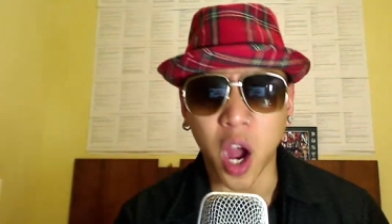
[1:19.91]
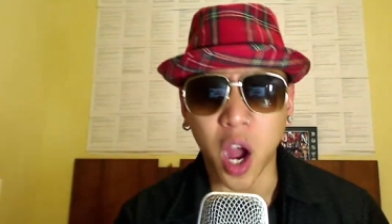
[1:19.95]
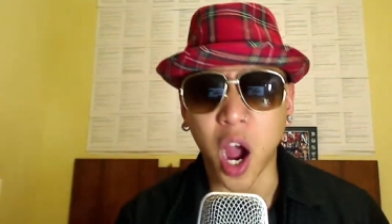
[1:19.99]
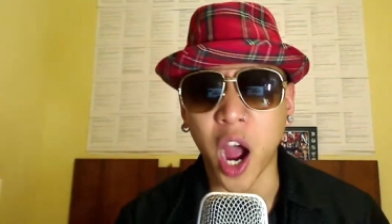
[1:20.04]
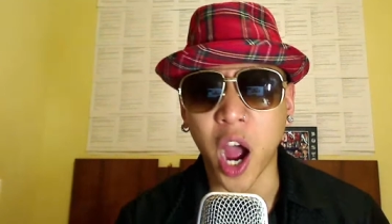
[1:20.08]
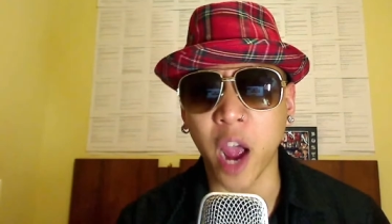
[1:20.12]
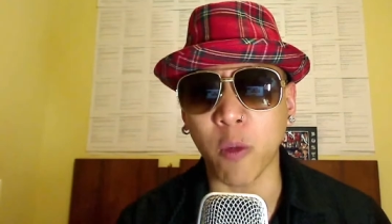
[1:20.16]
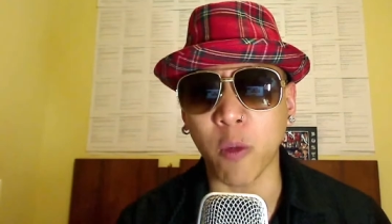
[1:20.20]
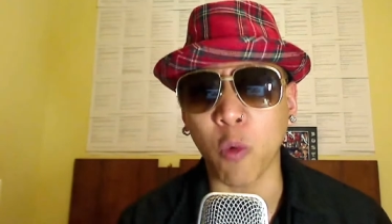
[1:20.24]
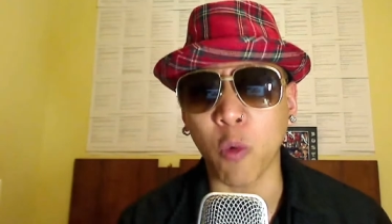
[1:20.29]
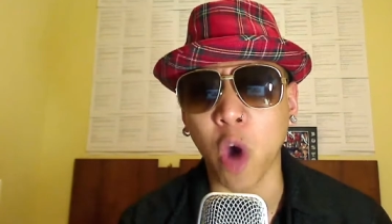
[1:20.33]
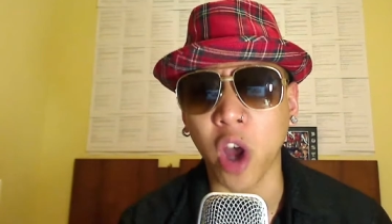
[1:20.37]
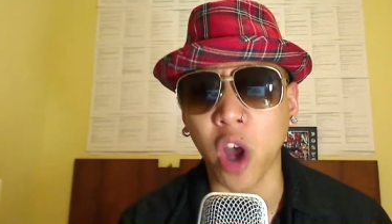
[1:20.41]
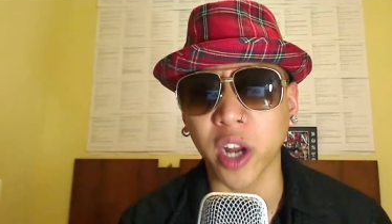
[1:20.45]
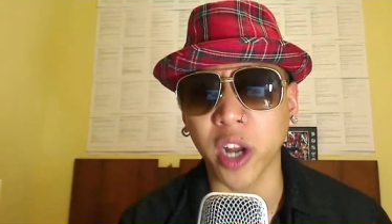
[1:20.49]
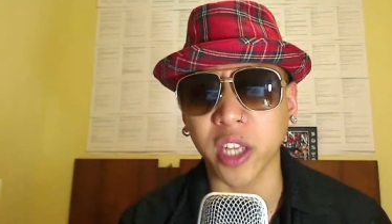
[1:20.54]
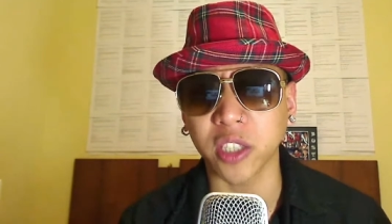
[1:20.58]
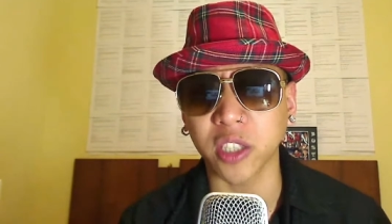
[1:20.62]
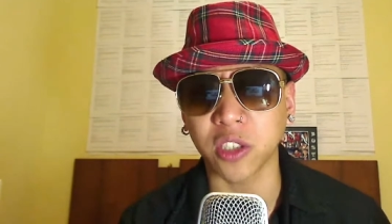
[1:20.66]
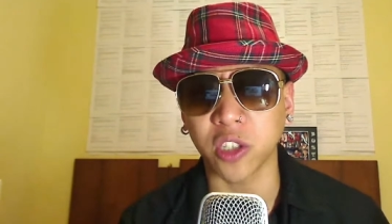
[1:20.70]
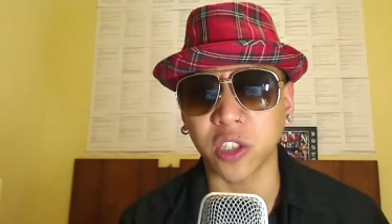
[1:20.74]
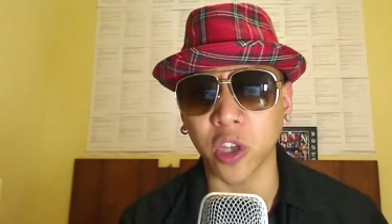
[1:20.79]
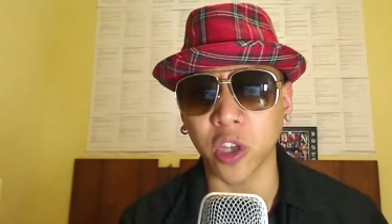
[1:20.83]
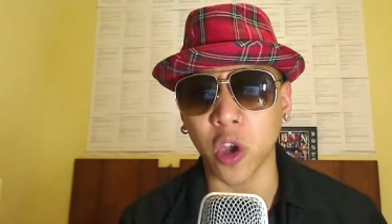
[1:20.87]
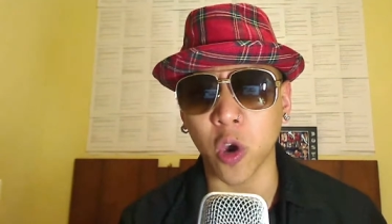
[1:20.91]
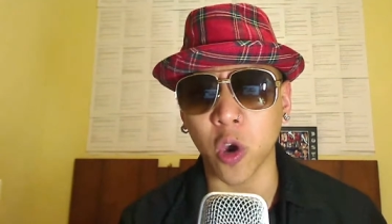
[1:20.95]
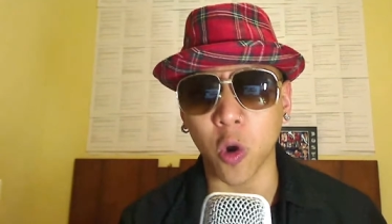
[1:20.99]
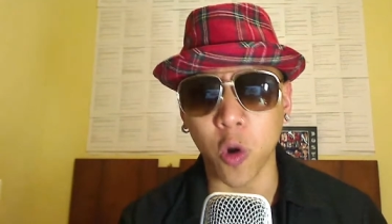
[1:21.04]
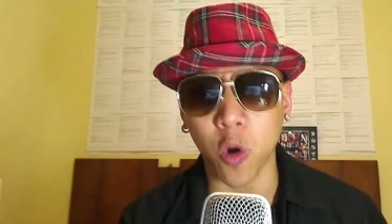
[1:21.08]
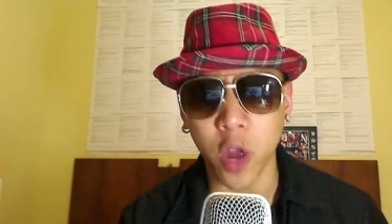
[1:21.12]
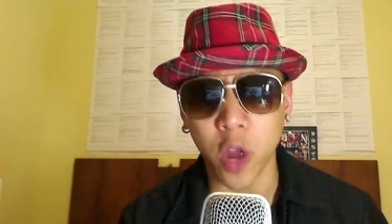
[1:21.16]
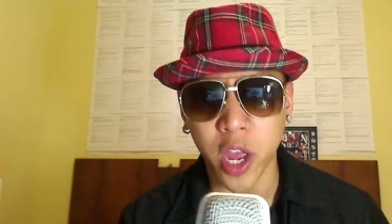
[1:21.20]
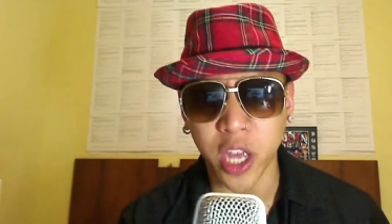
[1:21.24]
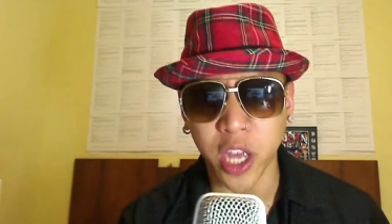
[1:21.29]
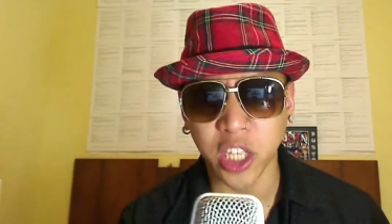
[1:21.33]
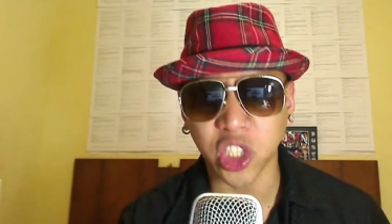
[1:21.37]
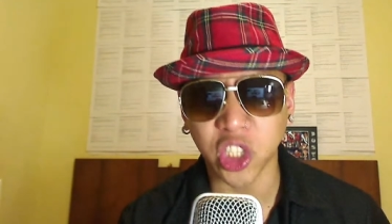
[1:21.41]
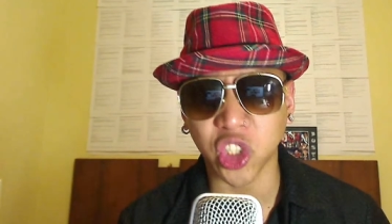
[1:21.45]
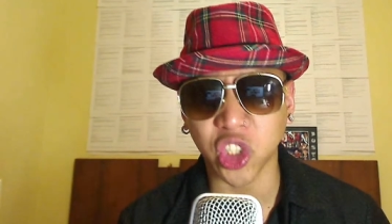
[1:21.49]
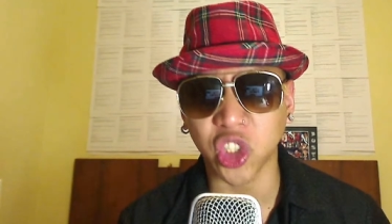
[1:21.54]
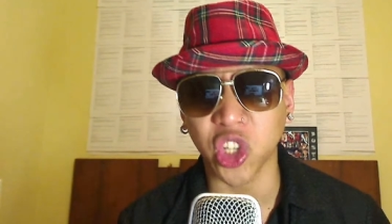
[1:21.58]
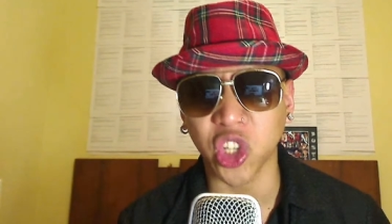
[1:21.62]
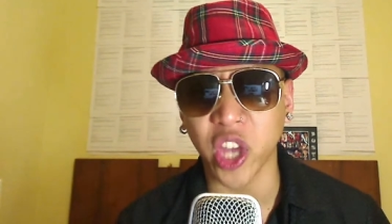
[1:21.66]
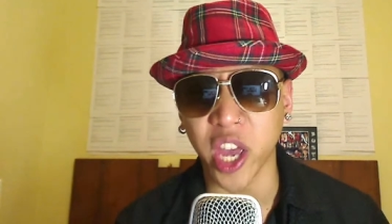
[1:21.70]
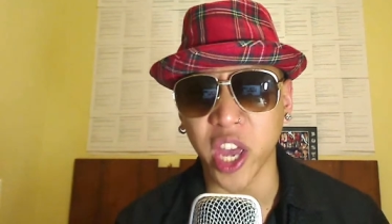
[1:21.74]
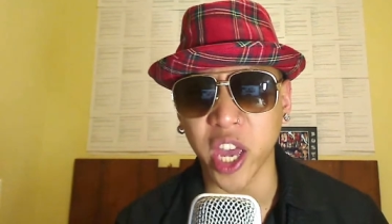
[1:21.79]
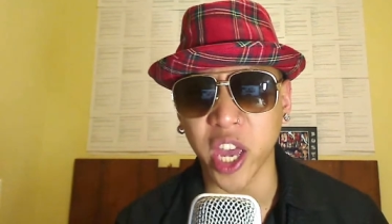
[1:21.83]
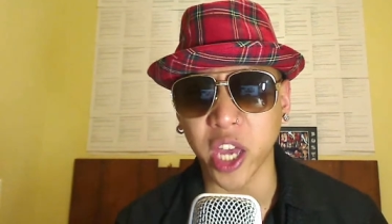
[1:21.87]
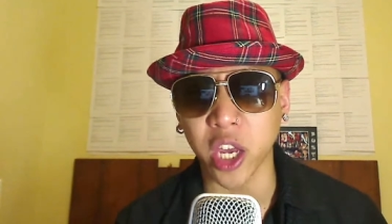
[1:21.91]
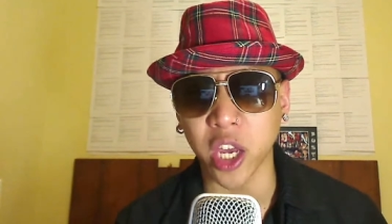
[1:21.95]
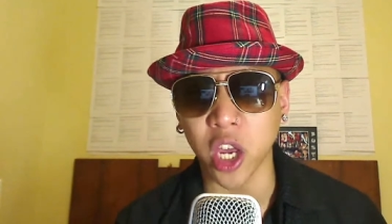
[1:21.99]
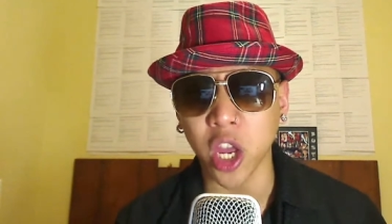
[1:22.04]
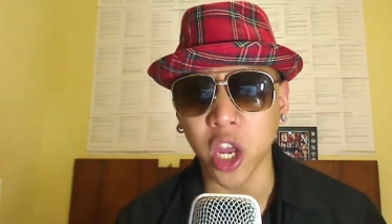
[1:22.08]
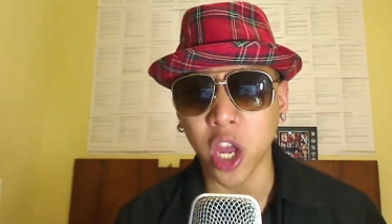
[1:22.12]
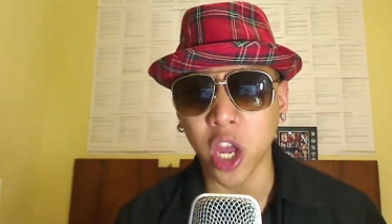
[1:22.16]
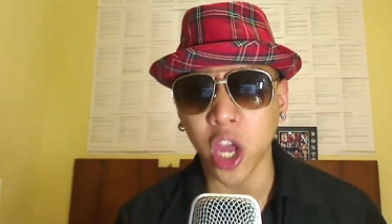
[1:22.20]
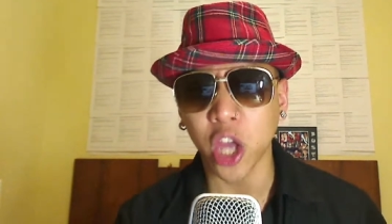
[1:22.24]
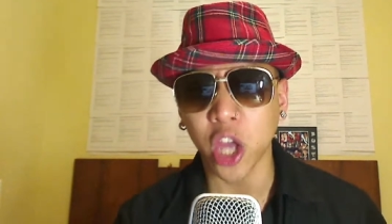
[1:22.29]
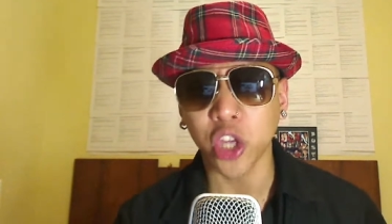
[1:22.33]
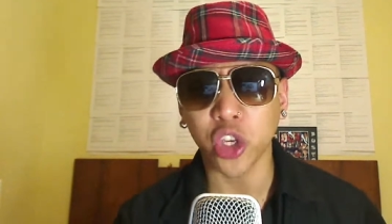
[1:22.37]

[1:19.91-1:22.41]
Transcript: I wanted to sing